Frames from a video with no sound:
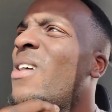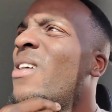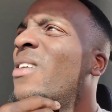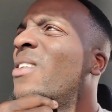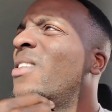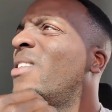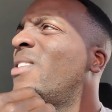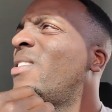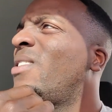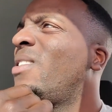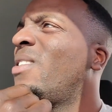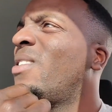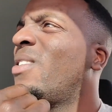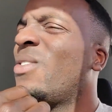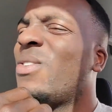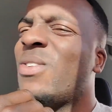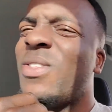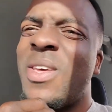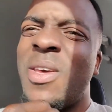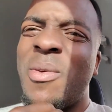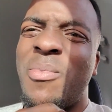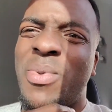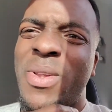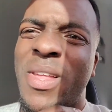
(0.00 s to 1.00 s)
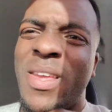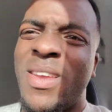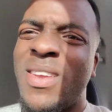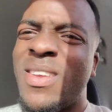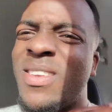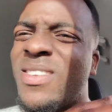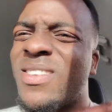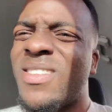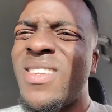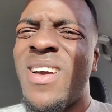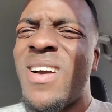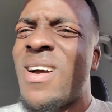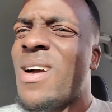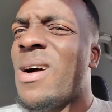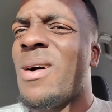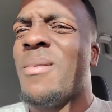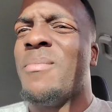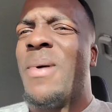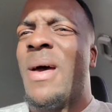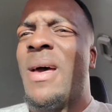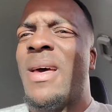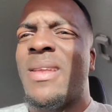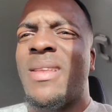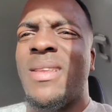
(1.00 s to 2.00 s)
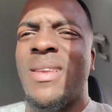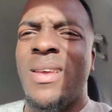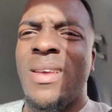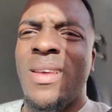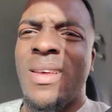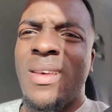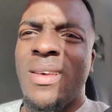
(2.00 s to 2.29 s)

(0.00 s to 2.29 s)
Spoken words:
there's, you know, their players. Nah, man.